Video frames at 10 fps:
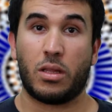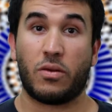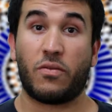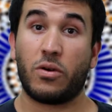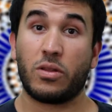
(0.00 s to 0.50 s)
The
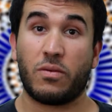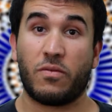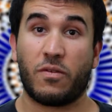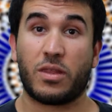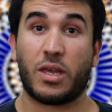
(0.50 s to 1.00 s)
fourth and
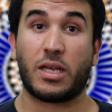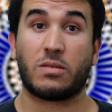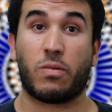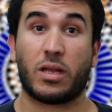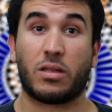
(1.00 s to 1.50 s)
fifth
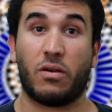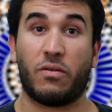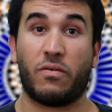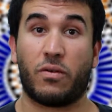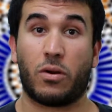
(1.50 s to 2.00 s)
aspect
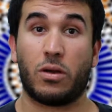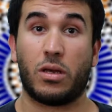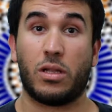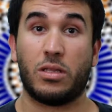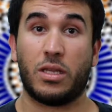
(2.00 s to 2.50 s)
of
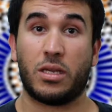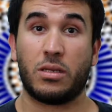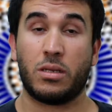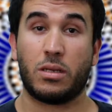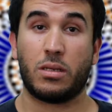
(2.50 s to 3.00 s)

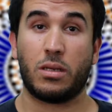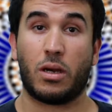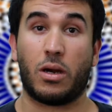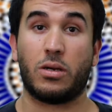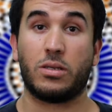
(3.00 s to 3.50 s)
Faroo-e-Deen
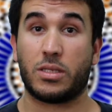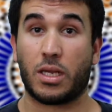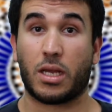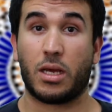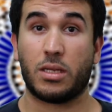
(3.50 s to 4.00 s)
are
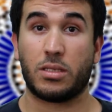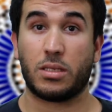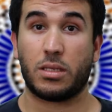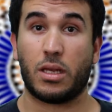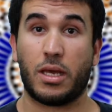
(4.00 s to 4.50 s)
Zakat
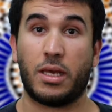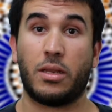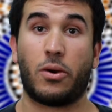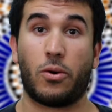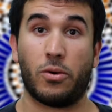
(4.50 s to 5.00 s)
and
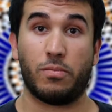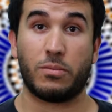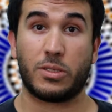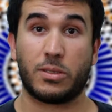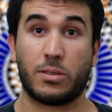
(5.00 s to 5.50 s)

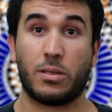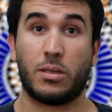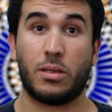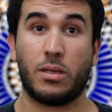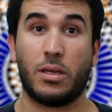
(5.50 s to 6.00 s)
Khums.
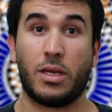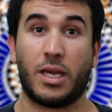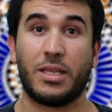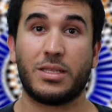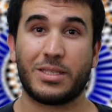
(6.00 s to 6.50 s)
In
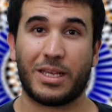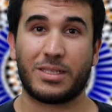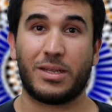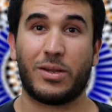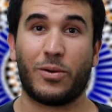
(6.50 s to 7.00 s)
this
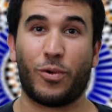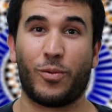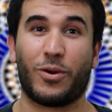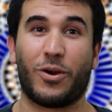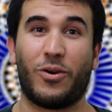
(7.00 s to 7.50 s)
lesson, we
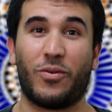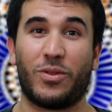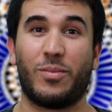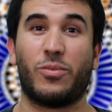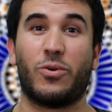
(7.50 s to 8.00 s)
will go over
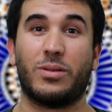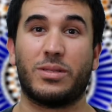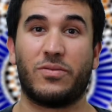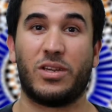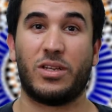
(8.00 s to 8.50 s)
the importance
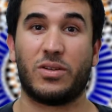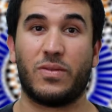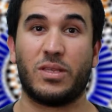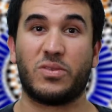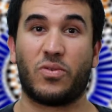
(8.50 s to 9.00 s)
of each of
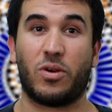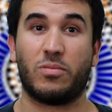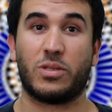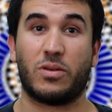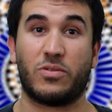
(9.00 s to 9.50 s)
these
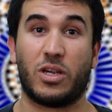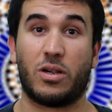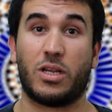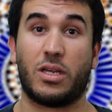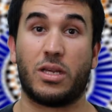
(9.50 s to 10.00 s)
forms of
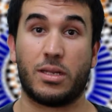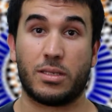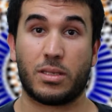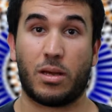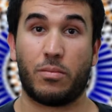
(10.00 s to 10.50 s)
charity in
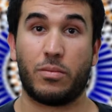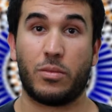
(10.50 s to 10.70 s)
Islam,